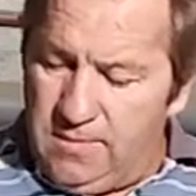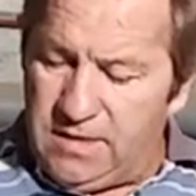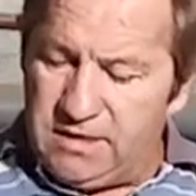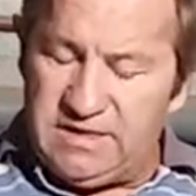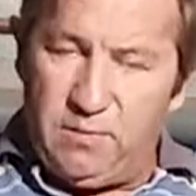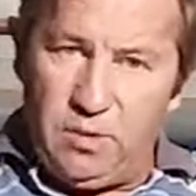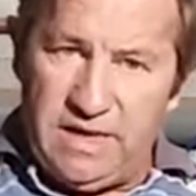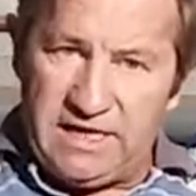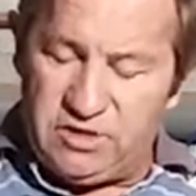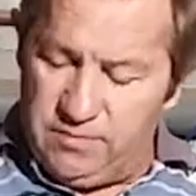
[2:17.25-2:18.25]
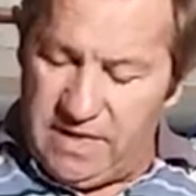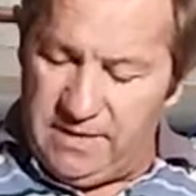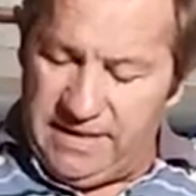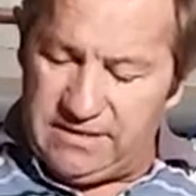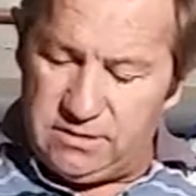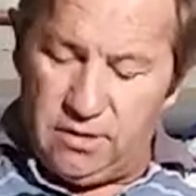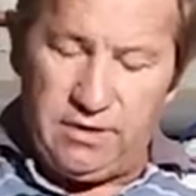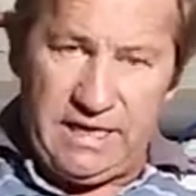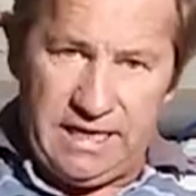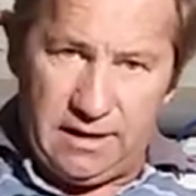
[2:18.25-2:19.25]
Because I put an extra millimeter
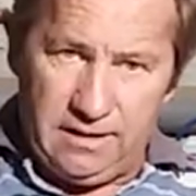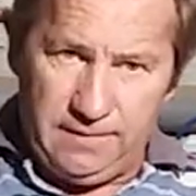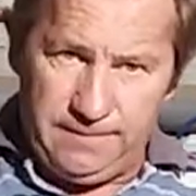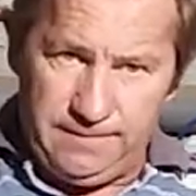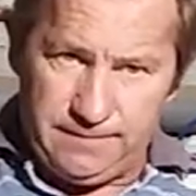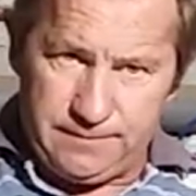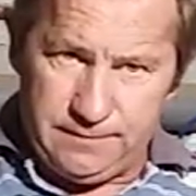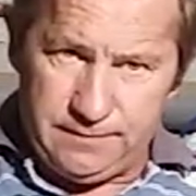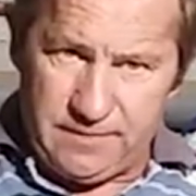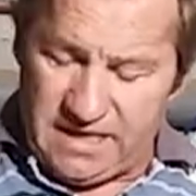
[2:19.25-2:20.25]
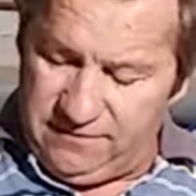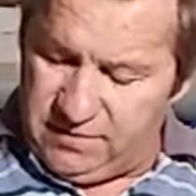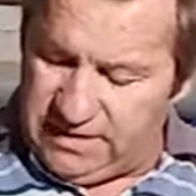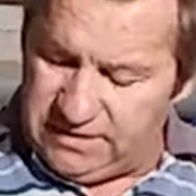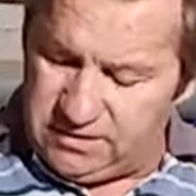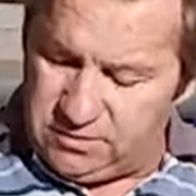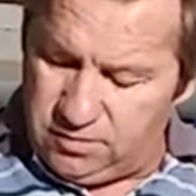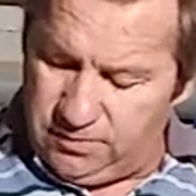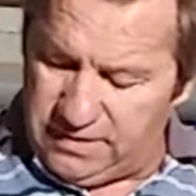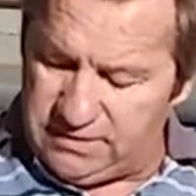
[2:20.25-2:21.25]
on here, if you need to
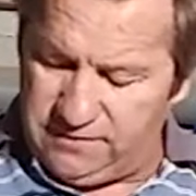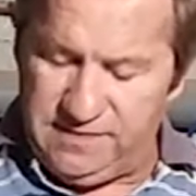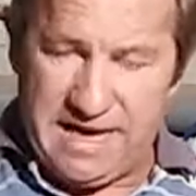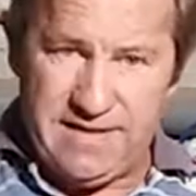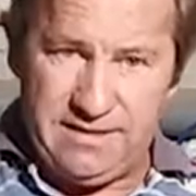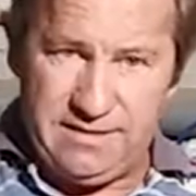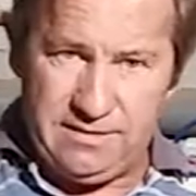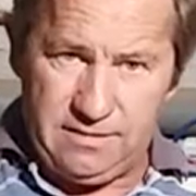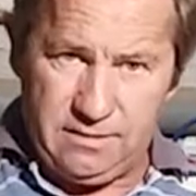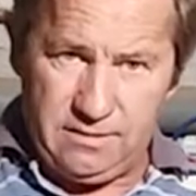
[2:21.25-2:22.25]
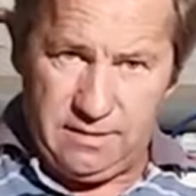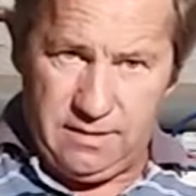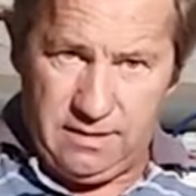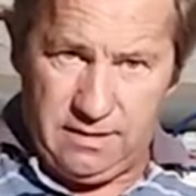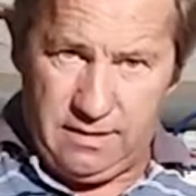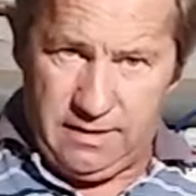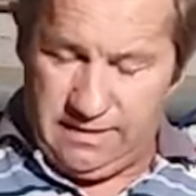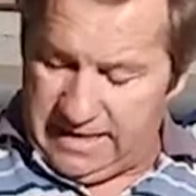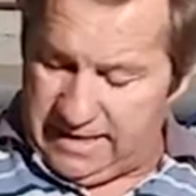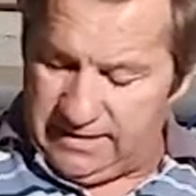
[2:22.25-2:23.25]
cut a bit off the end
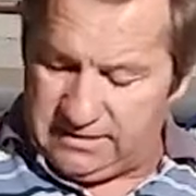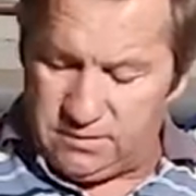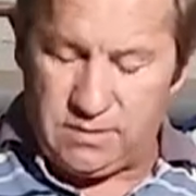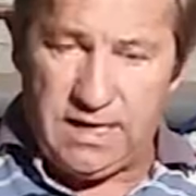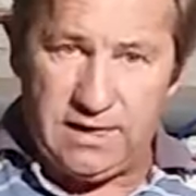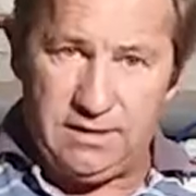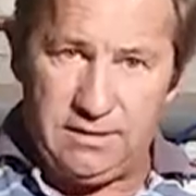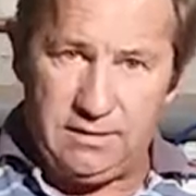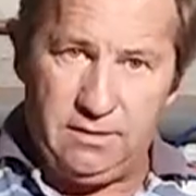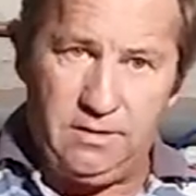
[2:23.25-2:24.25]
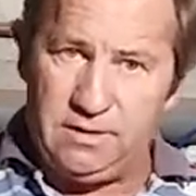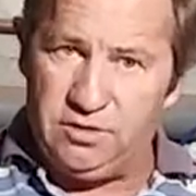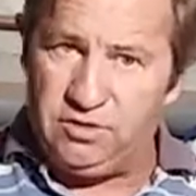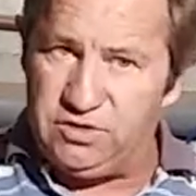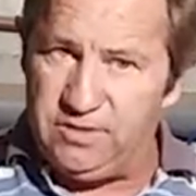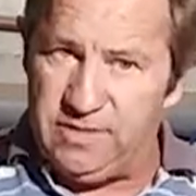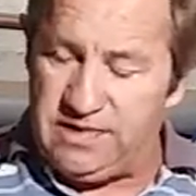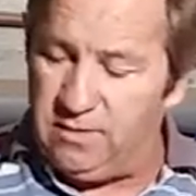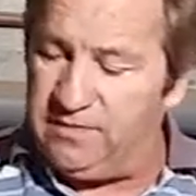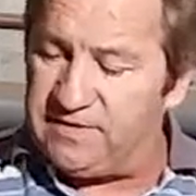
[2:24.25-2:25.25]
at the end, it's okay, you know, you can trim it
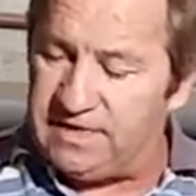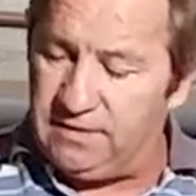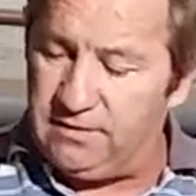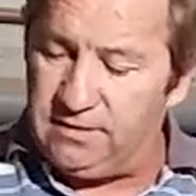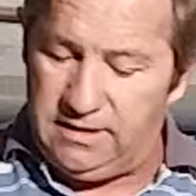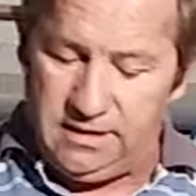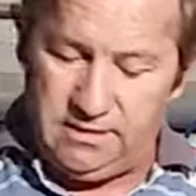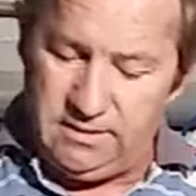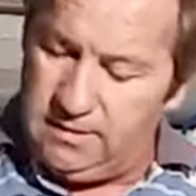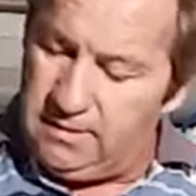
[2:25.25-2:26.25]
down with a sander at the end.